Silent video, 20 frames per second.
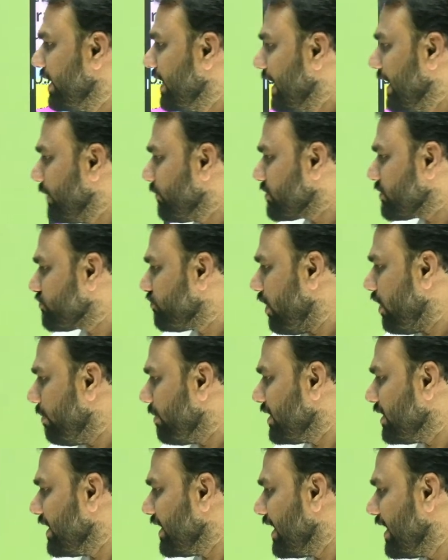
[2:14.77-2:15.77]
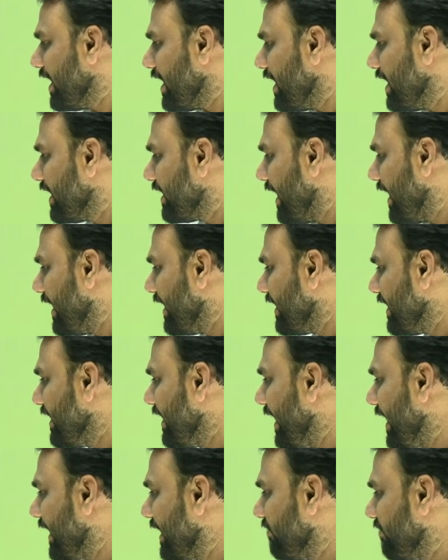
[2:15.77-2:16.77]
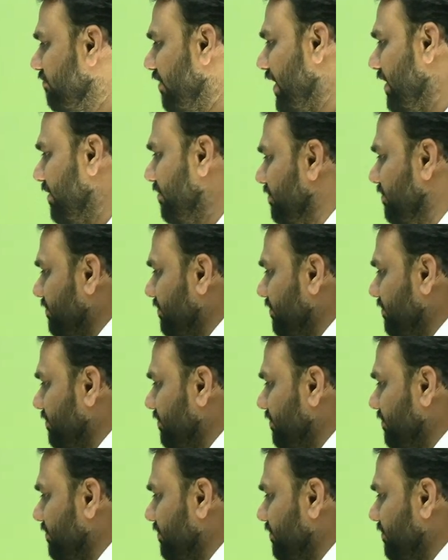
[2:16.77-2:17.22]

It was formed in the year 1985.